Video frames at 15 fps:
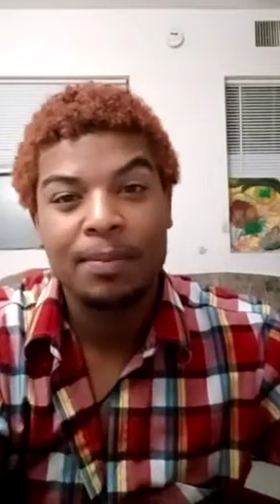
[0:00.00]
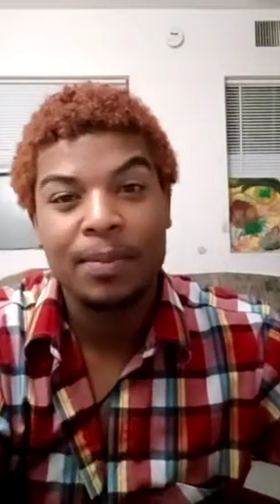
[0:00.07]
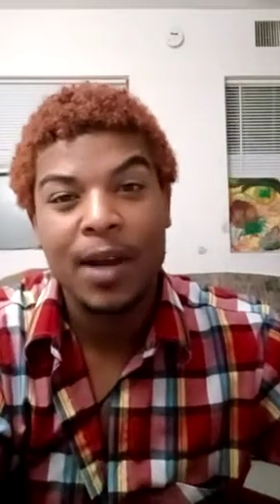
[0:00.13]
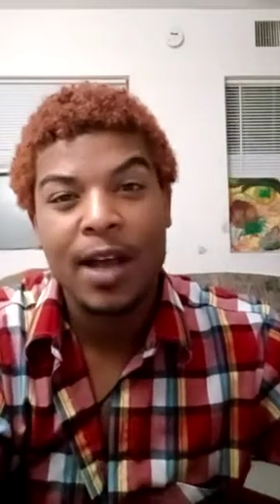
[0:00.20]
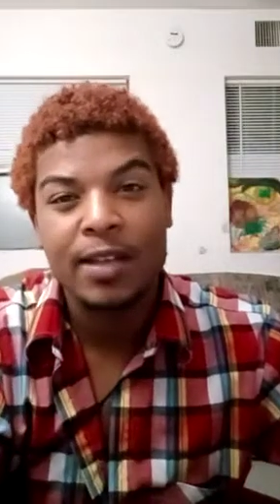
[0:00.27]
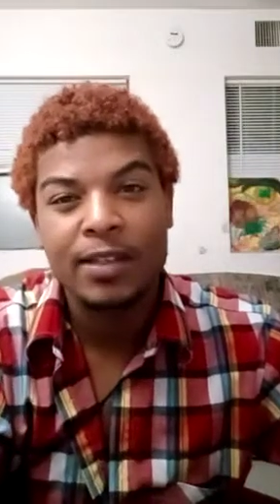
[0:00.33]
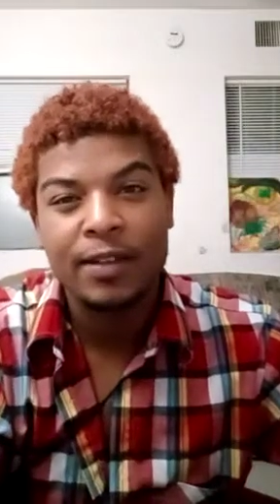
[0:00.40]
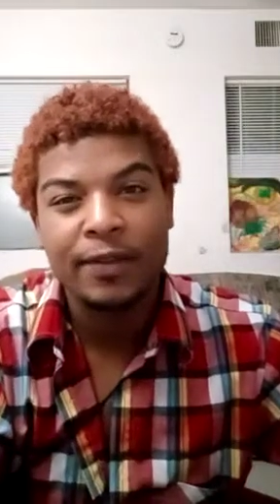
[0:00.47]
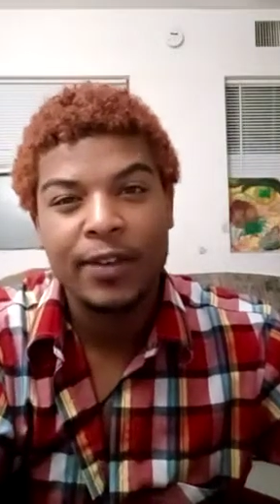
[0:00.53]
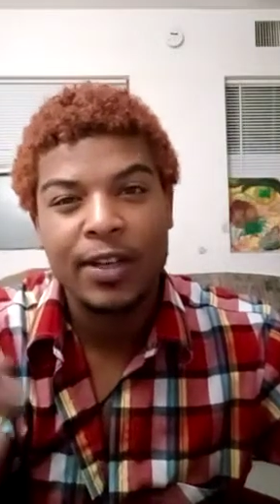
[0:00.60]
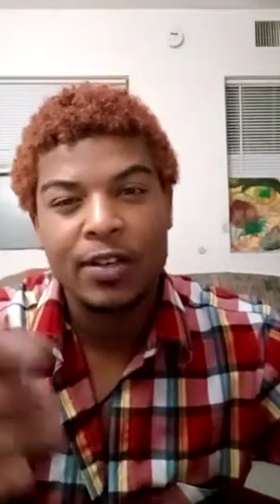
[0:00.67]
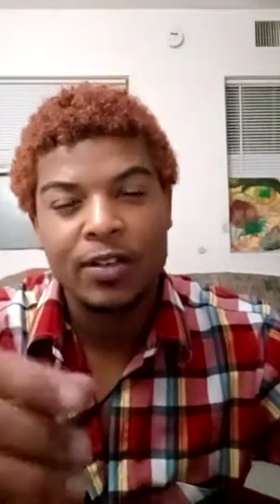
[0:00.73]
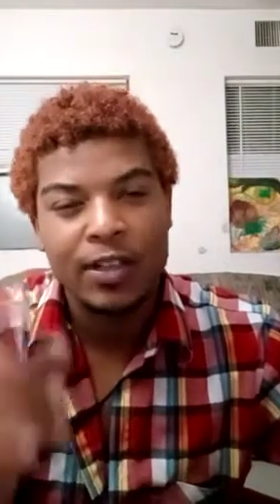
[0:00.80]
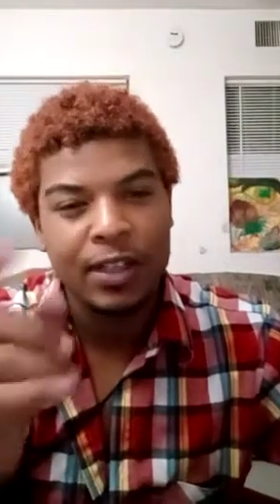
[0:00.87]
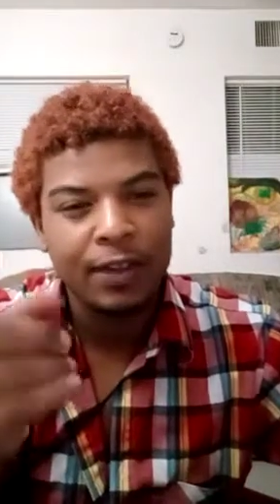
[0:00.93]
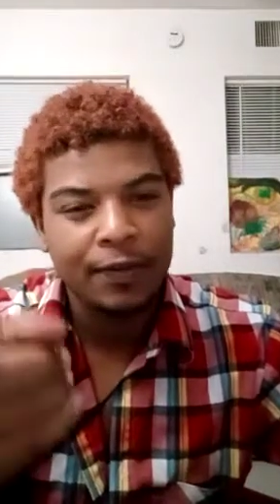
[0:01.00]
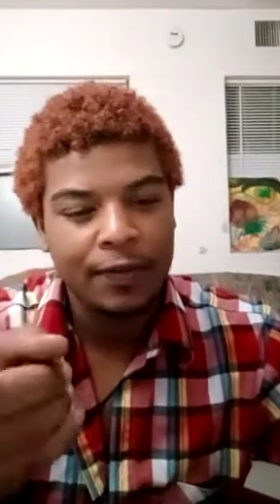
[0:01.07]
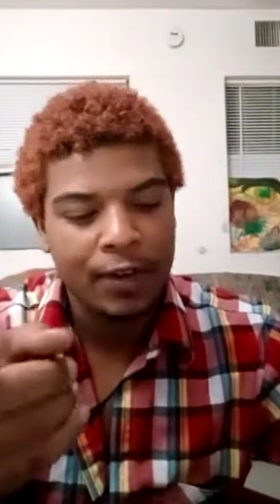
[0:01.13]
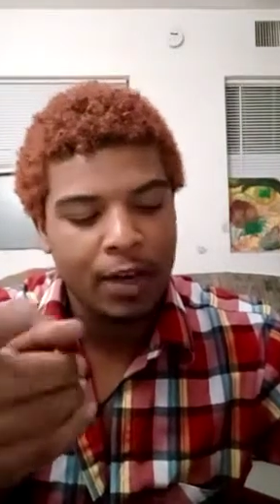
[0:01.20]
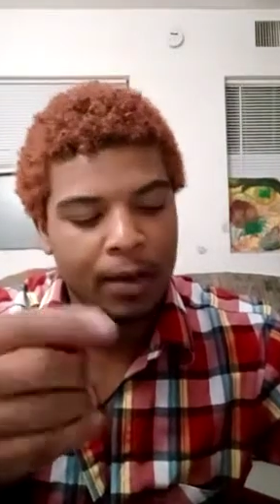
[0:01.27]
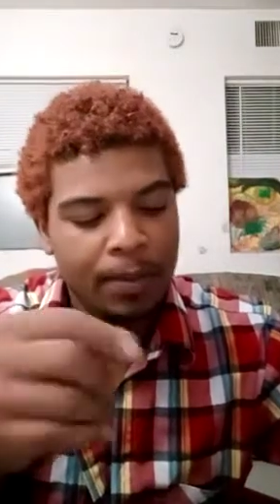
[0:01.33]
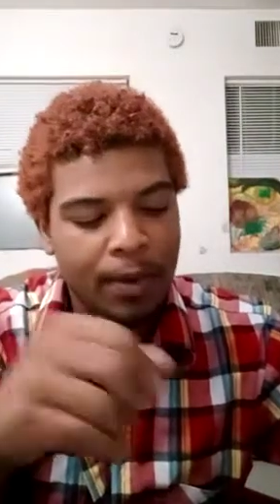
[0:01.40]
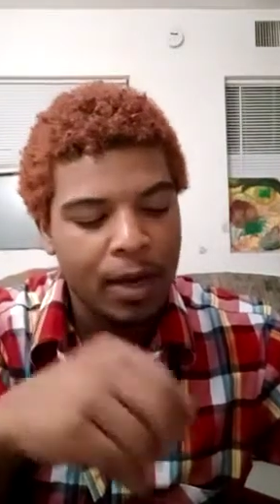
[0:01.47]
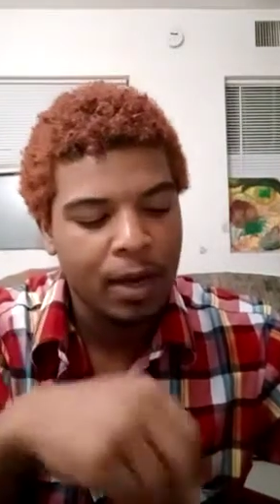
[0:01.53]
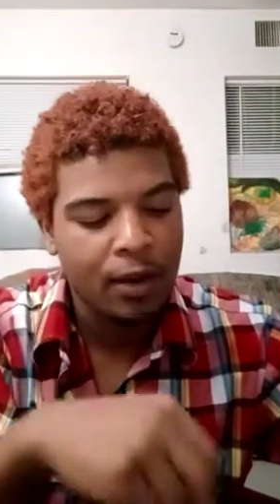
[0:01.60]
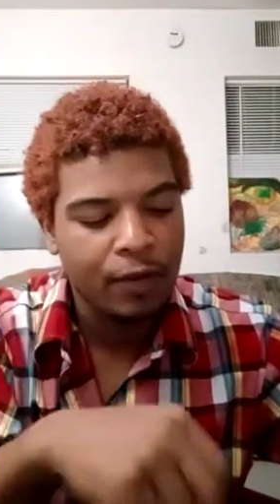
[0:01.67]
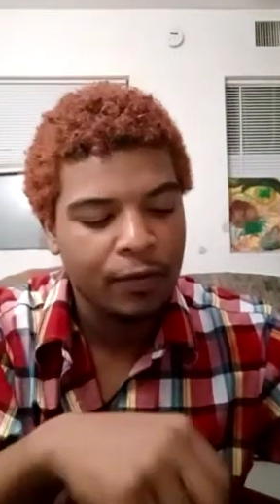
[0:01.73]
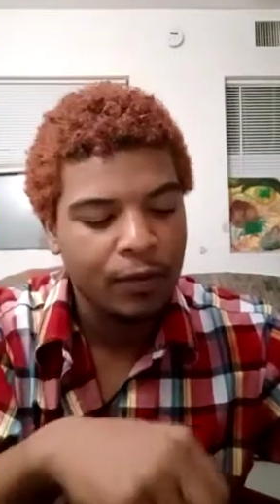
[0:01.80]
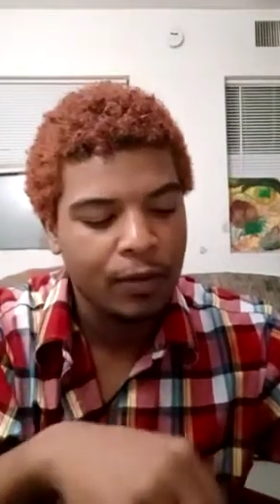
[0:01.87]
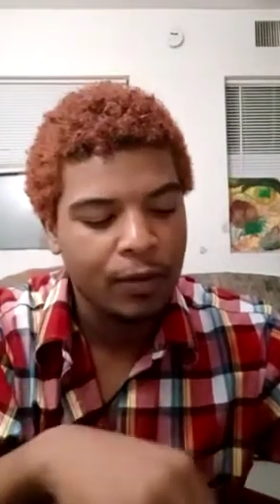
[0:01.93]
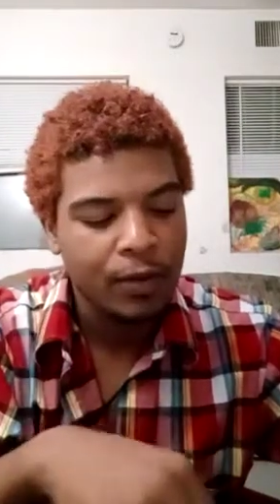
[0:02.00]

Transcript: positive energy, very powerful.